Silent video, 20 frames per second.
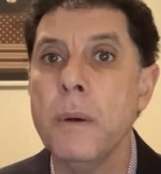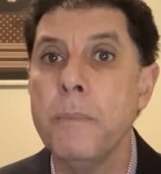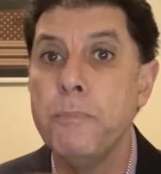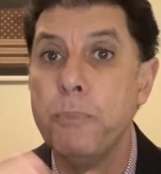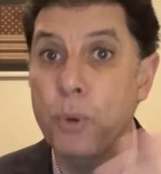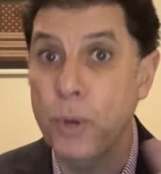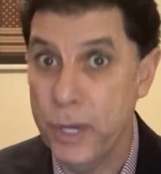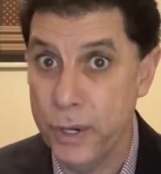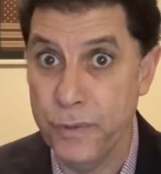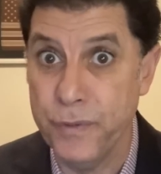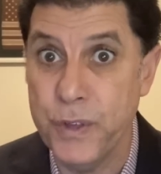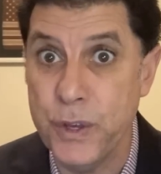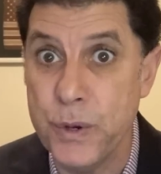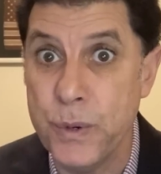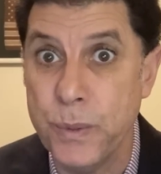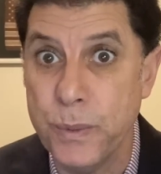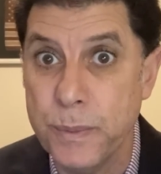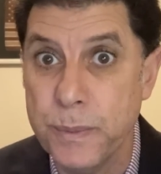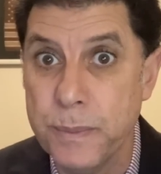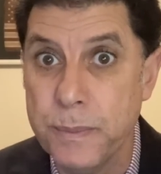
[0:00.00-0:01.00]
point of
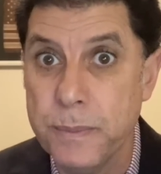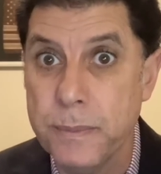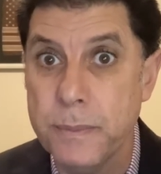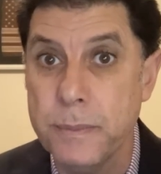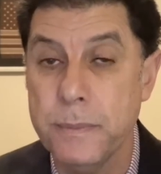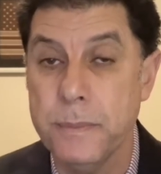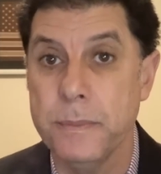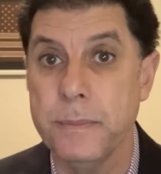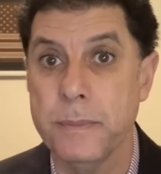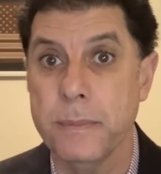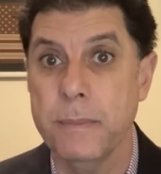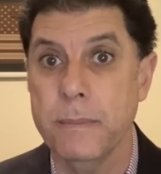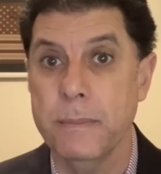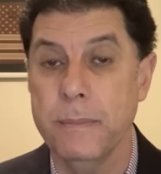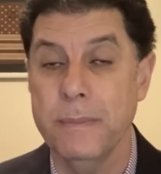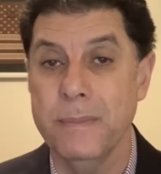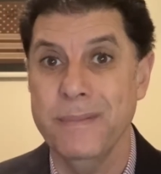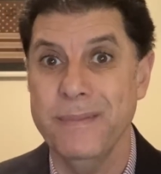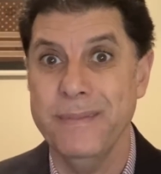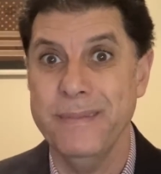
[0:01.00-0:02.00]
view.
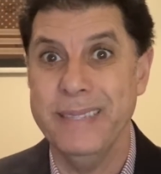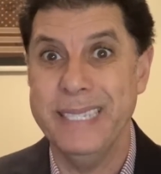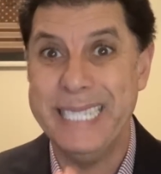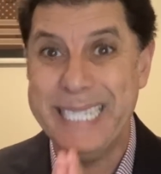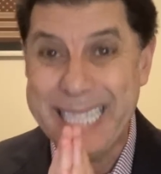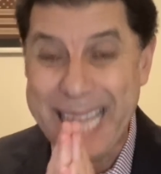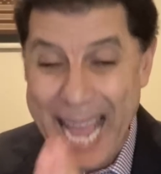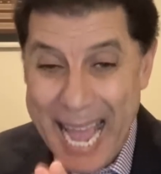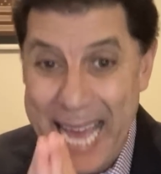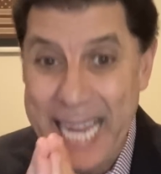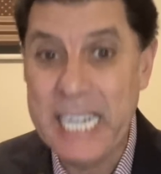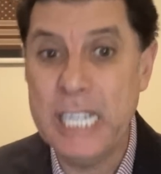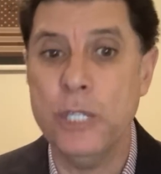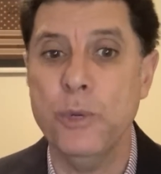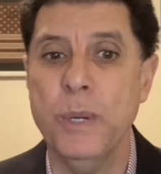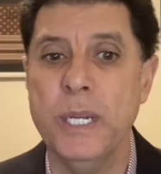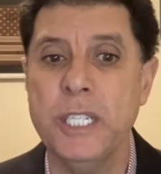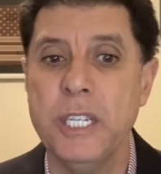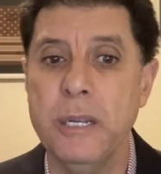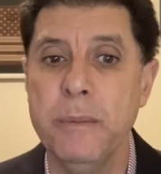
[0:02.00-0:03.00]
That
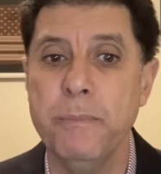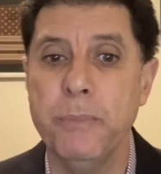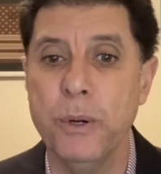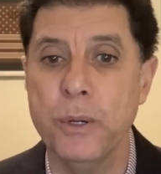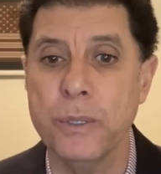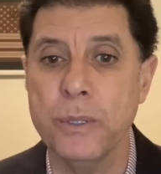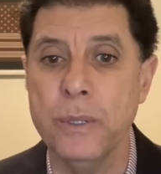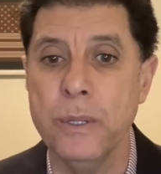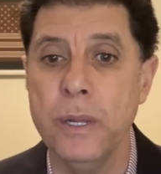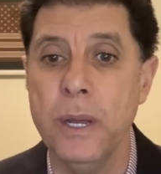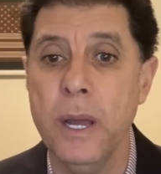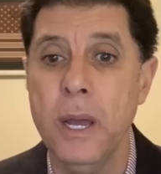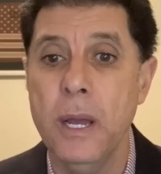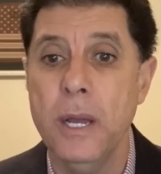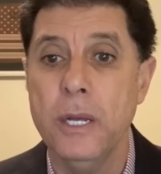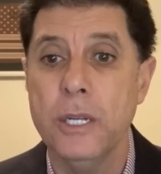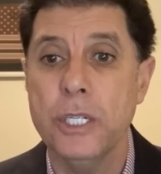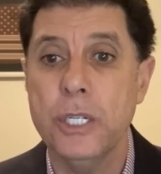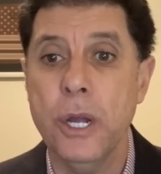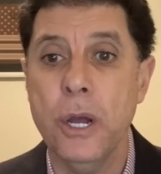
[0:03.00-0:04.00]
is what's important.
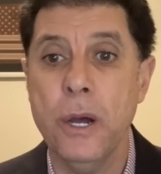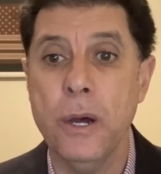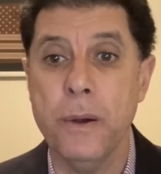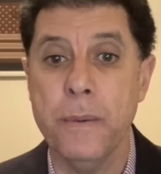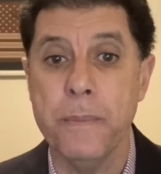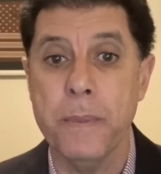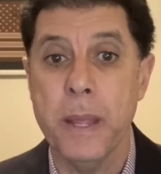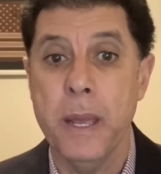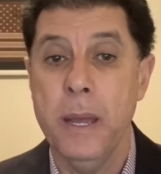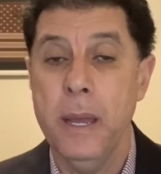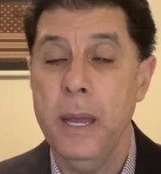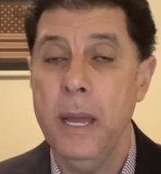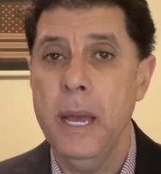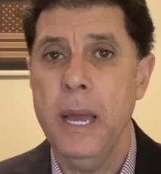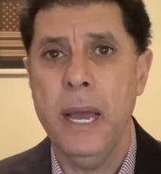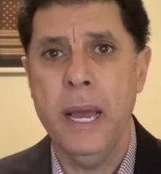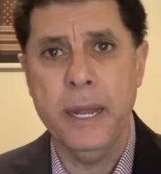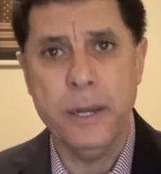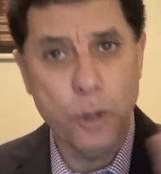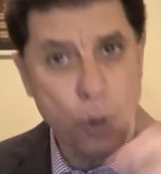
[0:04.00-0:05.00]
So,
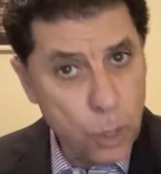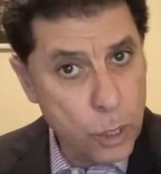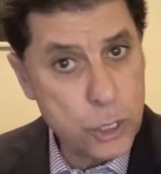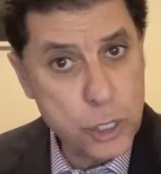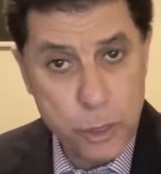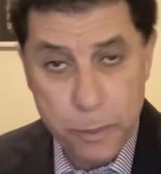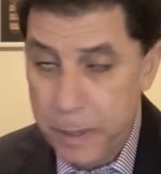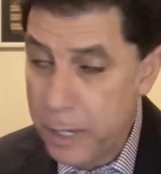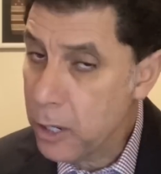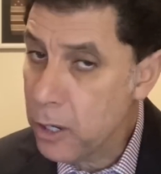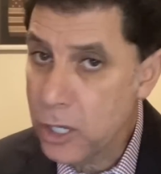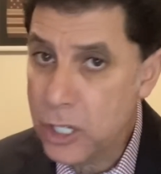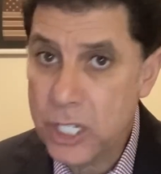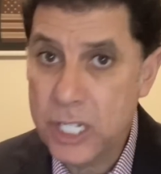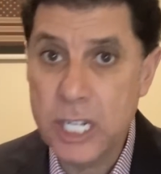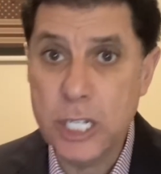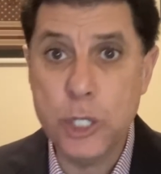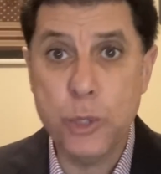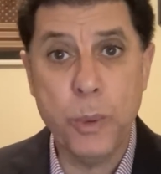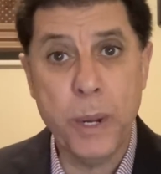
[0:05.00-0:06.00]
and also because
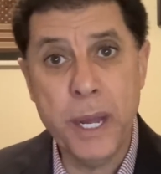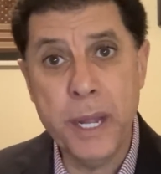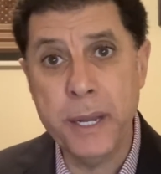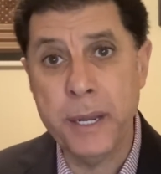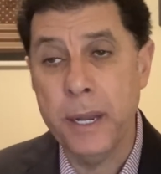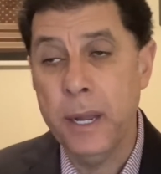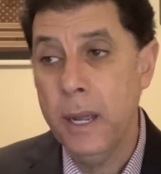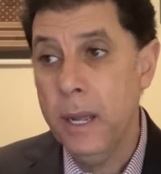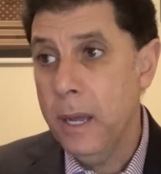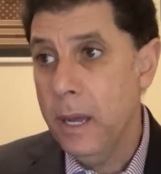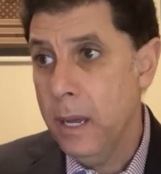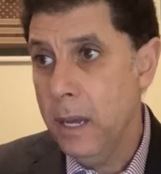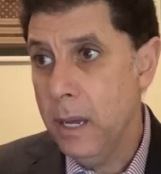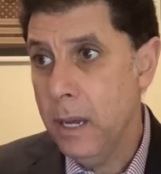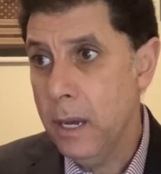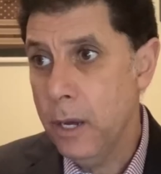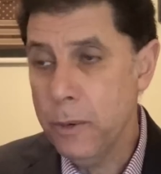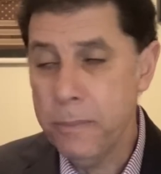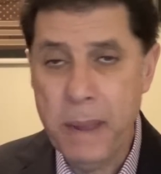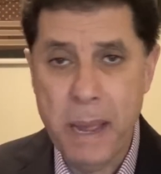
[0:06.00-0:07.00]
this one,
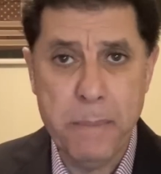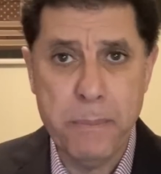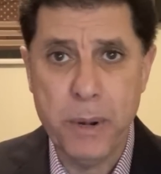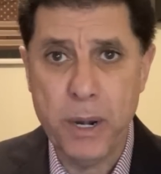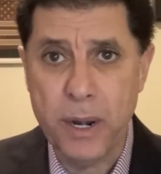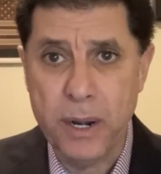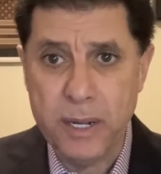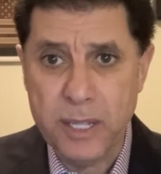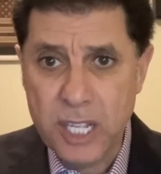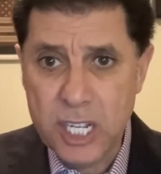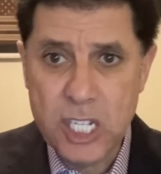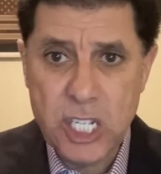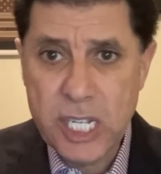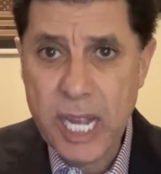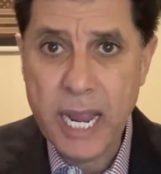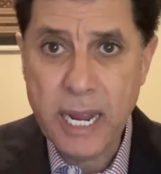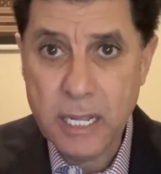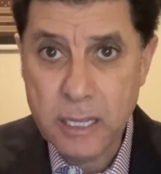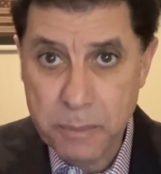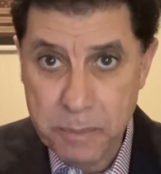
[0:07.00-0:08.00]
remember, the
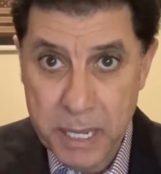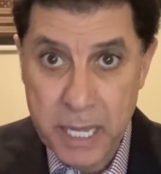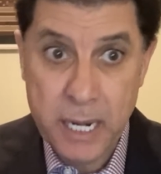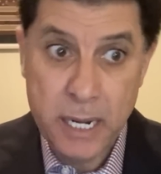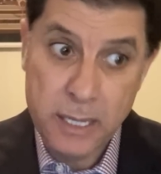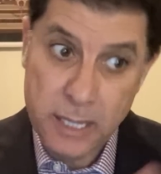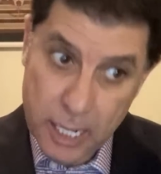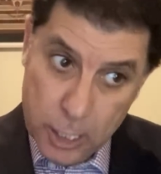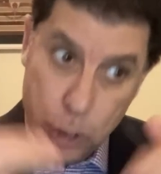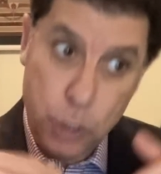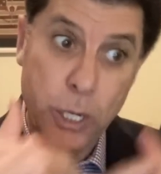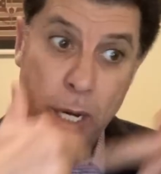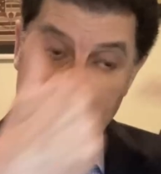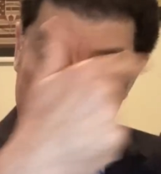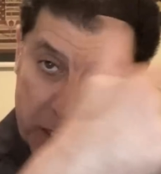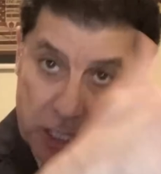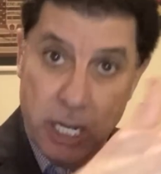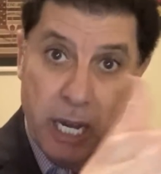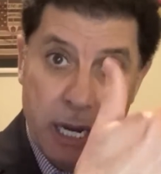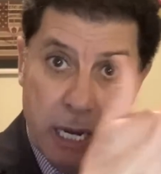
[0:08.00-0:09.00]
second meeting that's going to
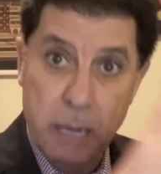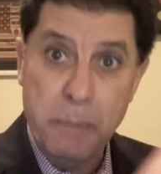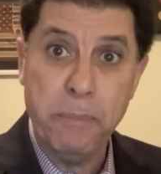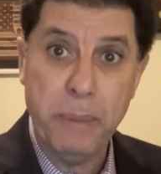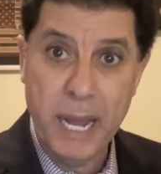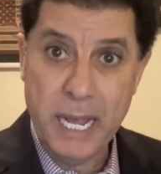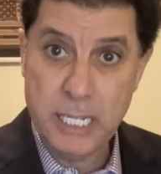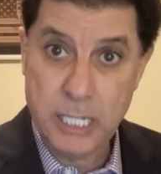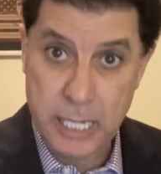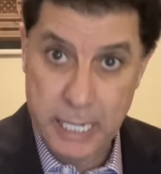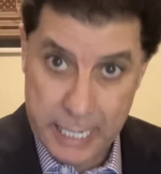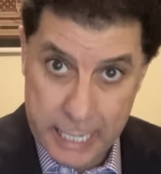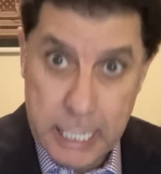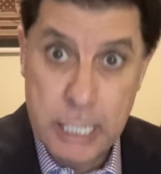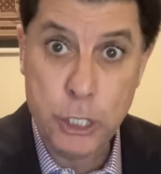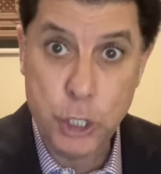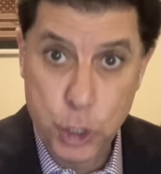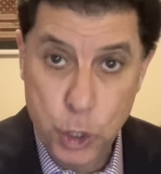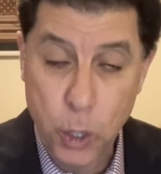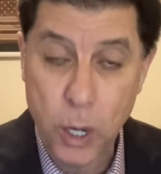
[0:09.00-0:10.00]
be taking place
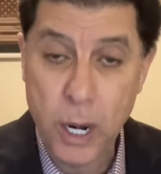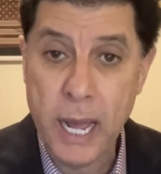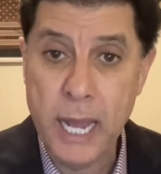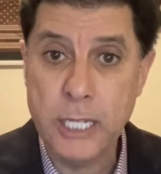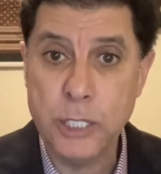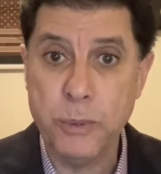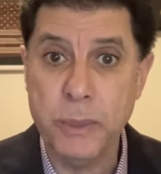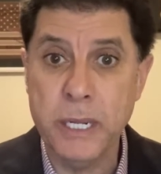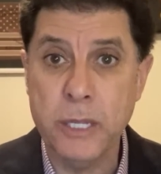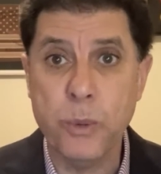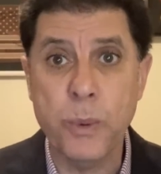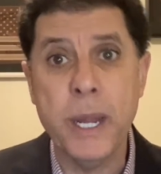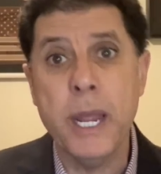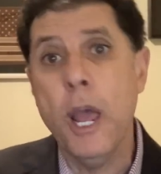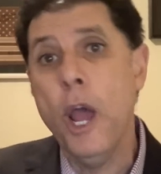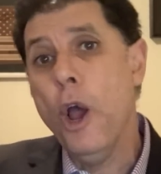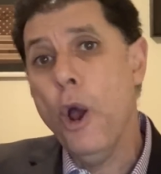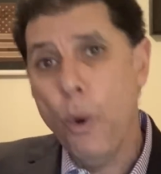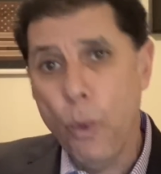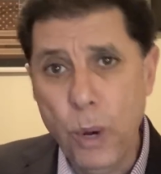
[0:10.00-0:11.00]
in July 23
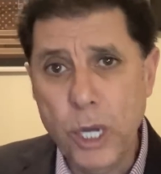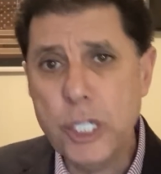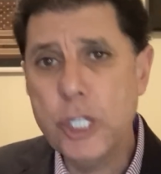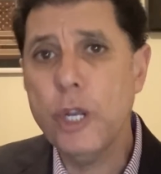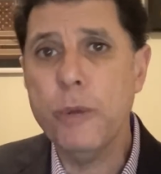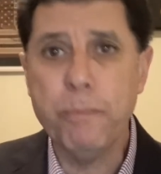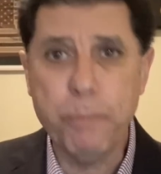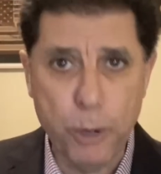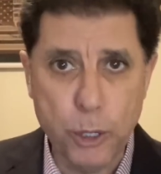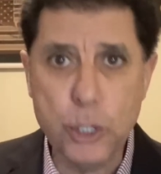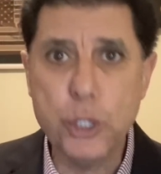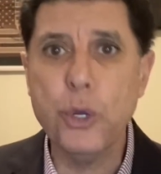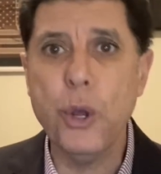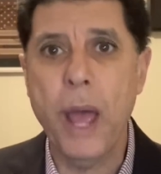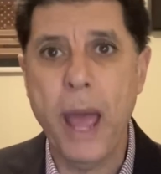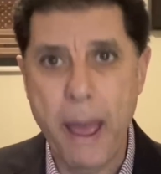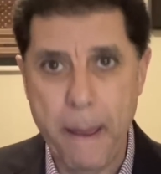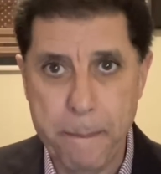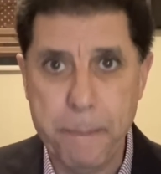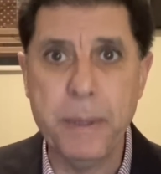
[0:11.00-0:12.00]
was supposed to
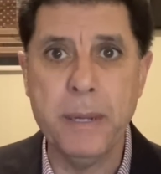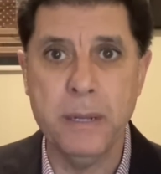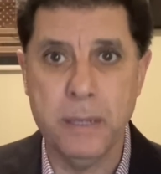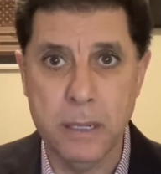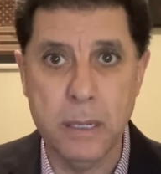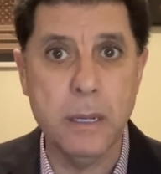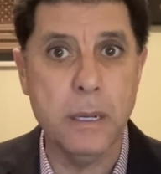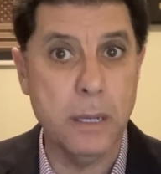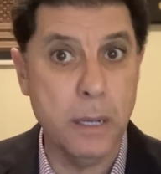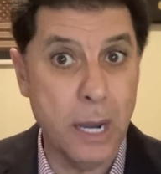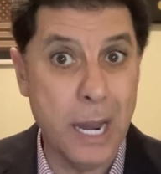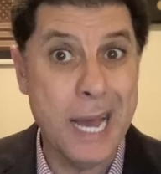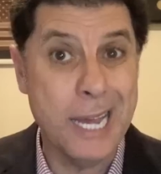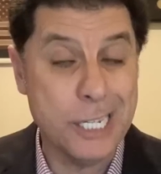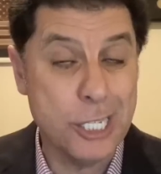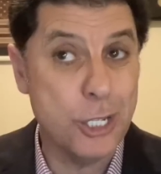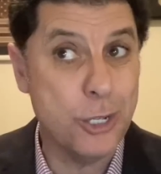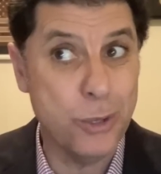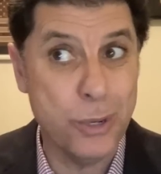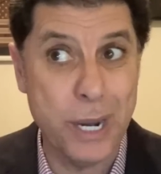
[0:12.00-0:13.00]
happen
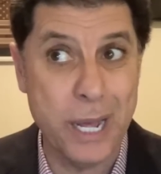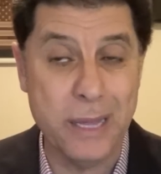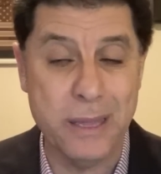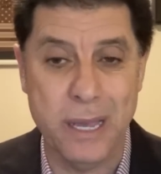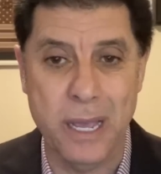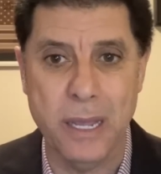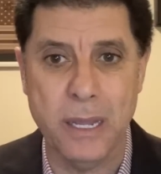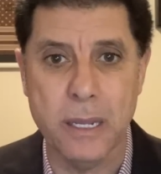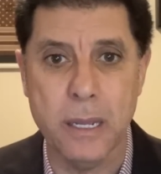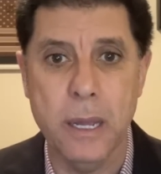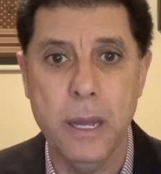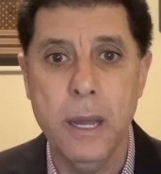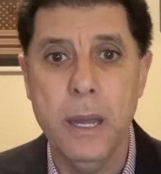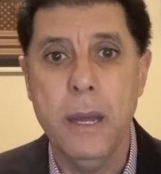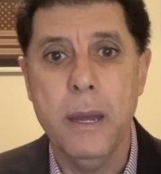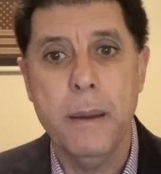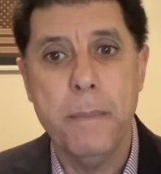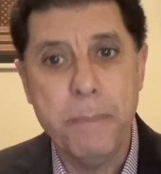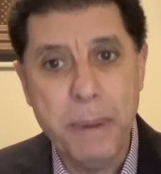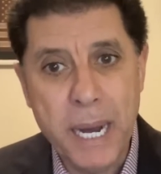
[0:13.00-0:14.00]
last year, I think.
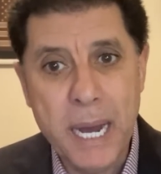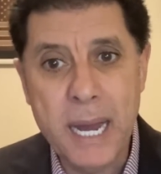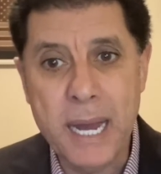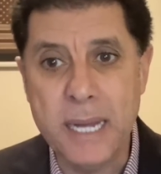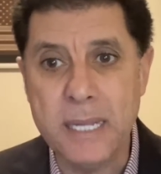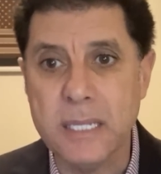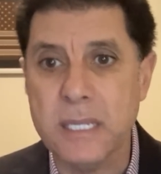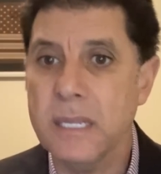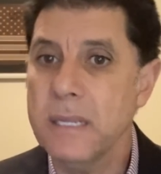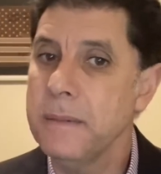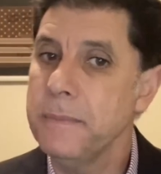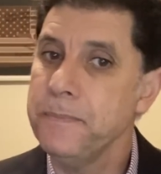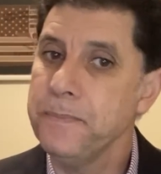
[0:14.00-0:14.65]
But